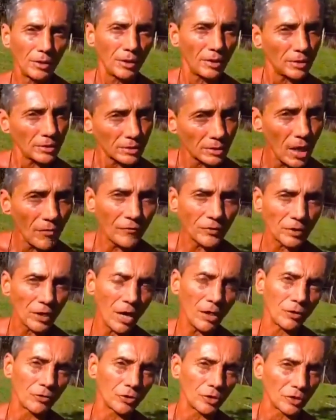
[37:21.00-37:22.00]

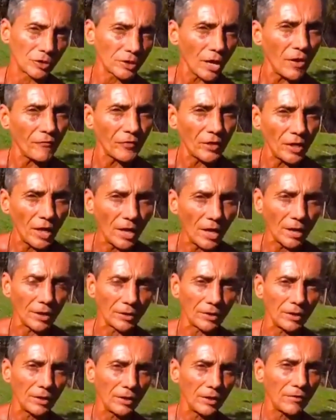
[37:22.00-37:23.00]
self-intelligent,
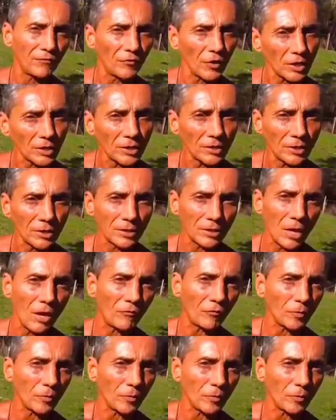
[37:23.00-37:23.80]
self-innate. It fixes itself,